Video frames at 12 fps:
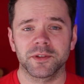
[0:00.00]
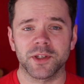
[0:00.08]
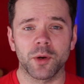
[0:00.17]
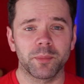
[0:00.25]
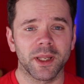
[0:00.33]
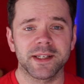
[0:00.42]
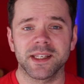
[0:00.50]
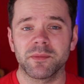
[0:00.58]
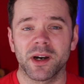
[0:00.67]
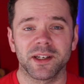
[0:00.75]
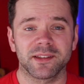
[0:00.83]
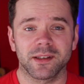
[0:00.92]
Don't play D
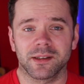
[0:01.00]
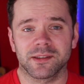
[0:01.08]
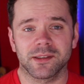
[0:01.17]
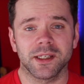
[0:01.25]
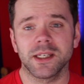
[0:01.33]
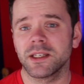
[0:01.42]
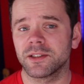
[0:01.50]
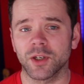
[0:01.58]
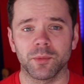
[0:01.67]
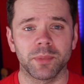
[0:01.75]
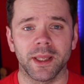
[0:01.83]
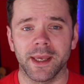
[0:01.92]
minor slash C,
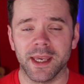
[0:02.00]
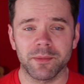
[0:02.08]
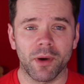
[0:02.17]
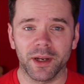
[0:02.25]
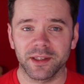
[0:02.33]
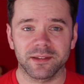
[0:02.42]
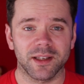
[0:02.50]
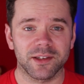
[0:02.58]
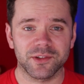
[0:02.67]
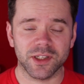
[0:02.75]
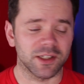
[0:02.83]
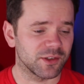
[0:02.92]
don't play A minor
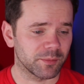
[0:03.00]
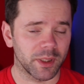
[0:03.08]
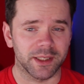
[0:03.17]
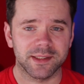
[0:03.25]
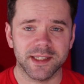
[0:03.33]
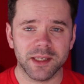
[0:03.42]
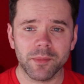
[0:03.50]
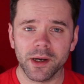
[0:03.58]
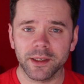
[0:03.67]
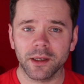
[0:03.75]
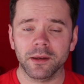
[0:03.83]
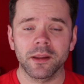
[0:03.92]
slash G, just play D
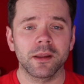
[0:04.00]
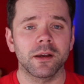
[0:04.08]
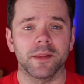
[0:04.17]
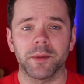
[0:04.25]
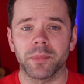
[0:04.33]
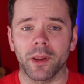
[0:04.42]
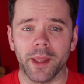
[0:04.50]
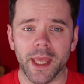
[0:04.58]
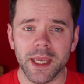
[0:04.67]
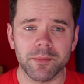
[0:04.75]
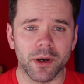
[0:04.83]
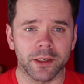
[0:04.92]
minor and then play
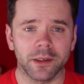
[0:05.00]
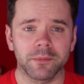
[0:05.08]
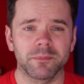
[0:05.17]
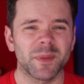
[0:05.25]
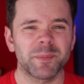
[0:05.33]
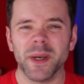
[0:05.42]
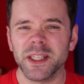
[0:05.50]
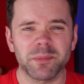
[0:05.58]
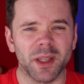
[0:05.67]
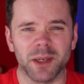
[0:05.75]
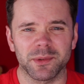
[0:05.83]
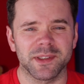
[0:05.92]
A minor. The bass
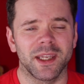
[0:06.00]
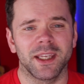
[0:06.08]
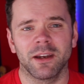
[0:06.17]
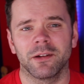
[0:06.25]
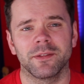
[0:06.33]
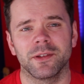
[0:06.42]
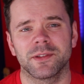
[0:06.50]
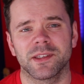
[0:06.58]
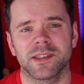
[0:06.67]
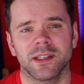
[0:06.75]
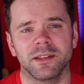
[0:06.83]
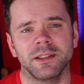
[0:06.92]
player will take care of those
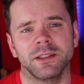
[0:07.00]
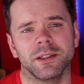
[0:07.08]
descending